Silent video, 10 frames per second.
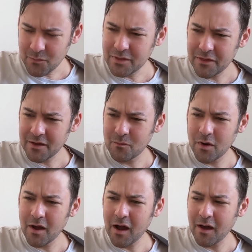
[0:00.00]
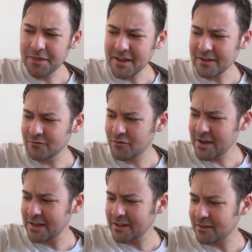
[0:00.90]
with the thumb, I think
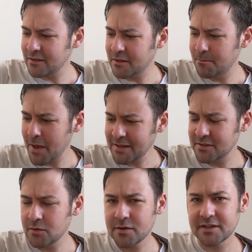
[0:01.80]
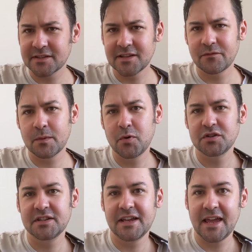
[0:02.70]
really the best noise is if we're
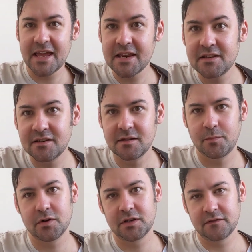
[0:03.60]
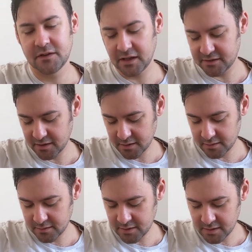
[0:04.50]
pushing into the body of the guitar.
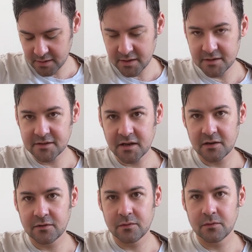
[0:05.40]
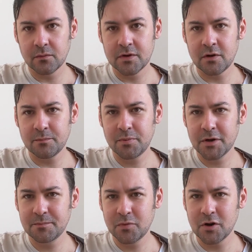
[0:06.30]
So we're not
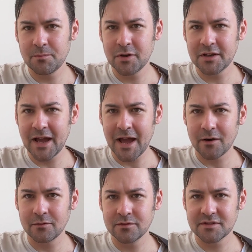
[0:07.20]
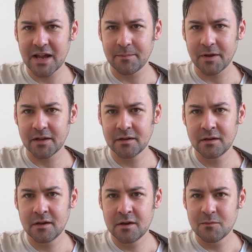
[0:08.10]
pulling out, snapping,
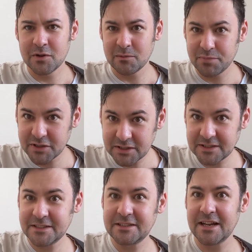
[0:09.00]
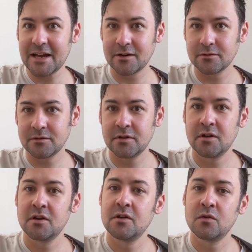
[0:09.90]
we're not pushing
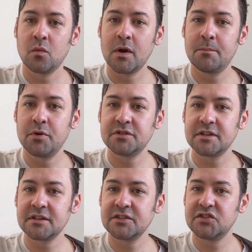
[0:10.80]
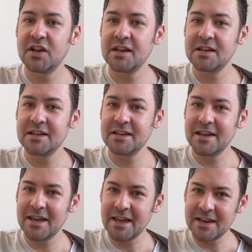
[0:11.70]
down, we're pushing gently
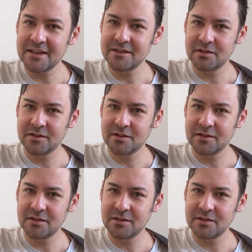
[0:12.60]
in